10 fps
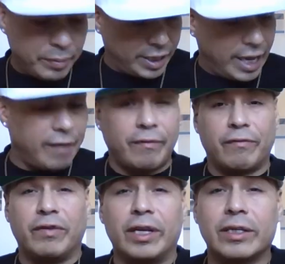They have a
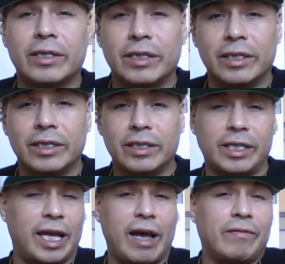vehicle,
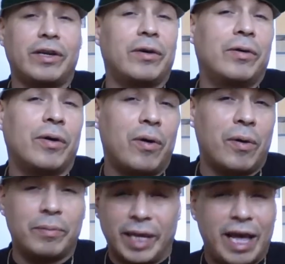they have their own
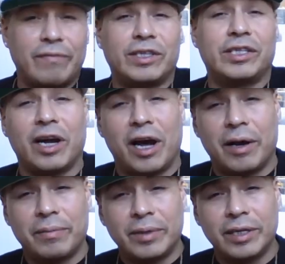home, they have a
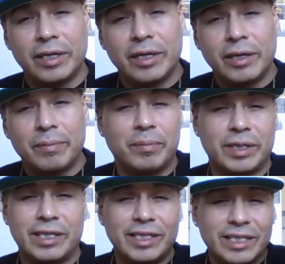job,
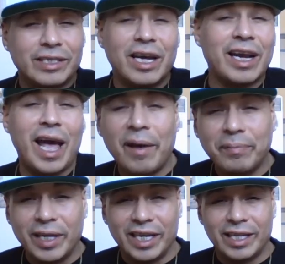but they're still not
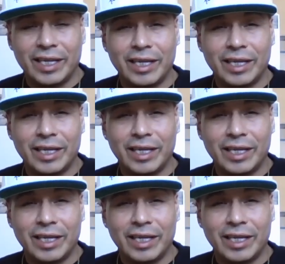happy.